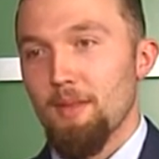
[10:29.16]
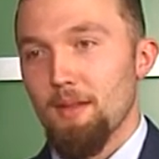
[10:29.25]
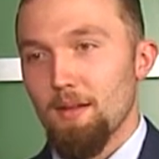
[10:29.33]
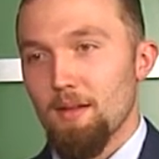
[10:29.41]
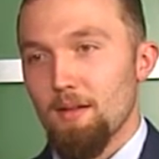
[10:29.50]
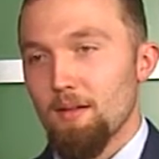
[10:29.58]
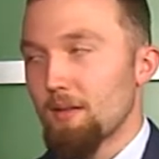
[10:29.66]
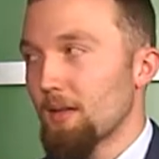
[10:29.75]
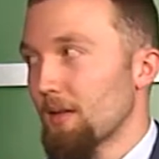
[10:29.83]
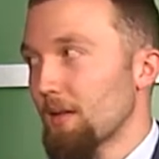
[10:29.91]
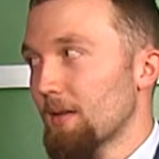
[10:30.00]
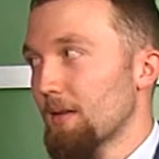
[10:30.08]

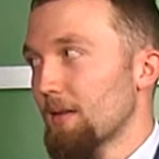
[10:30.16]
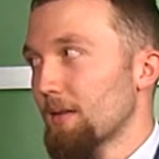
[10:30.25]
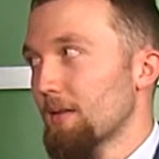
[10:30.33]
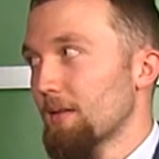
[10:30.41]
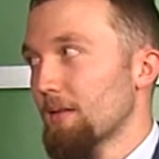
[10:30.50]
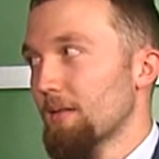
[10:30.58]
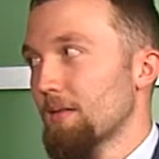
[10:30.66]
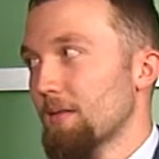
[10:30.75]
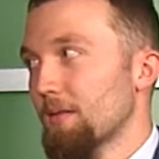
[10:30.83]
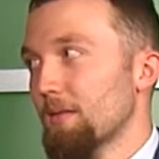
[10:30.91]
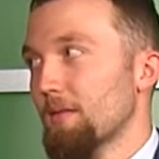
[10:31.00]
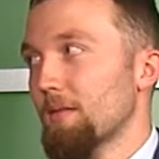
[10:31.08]

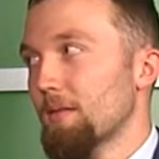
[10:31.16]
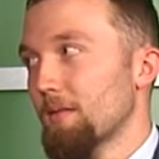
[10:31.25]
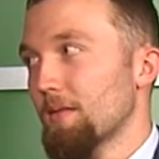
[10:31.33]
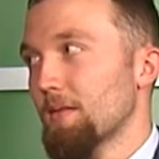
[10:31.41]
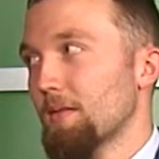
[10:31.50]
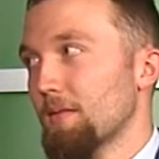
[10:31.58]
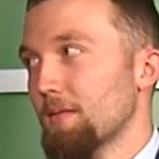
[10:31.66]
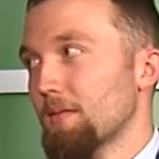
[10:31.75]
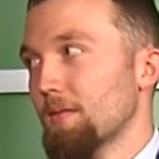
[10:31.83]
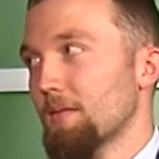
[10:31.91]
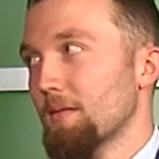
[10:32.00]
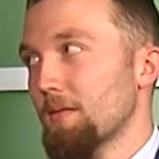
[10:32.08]

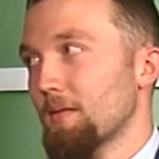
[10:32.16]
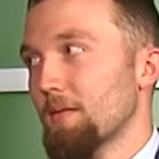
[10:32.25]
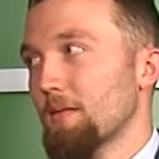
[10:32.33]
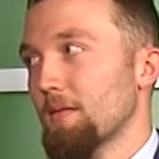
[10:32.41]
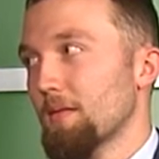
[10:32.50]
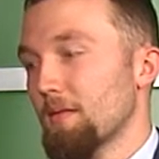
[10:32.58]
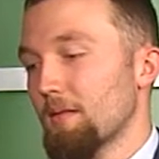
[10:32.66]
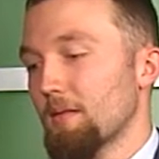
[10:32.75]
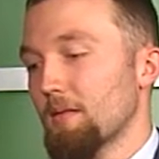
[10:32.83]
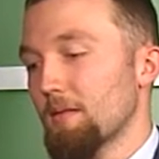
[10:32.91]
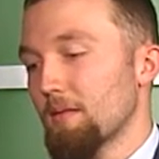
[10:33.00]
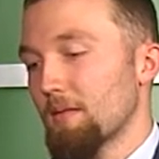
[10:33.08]

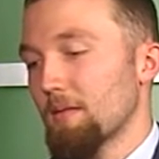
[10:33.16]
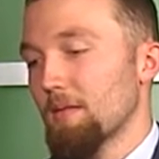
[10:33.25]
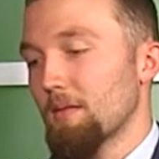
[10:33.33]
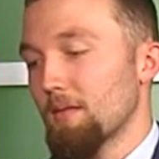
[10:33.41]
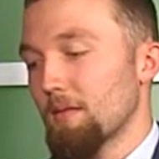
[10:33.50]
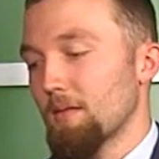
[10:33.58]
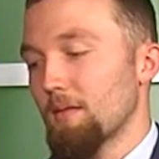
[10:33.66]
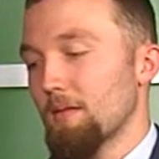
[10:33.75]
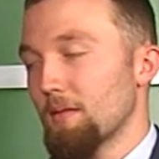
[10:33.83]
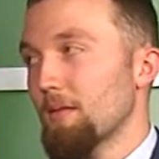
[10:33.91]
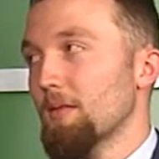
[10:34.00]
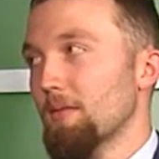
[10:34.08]

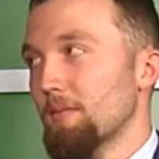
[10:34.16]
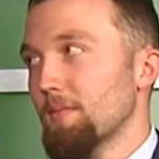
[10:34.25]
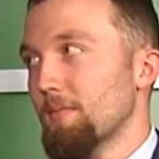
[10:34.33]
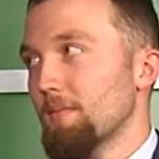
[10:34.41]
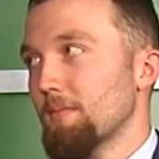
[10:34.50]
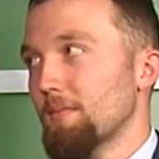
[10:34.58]
(silent)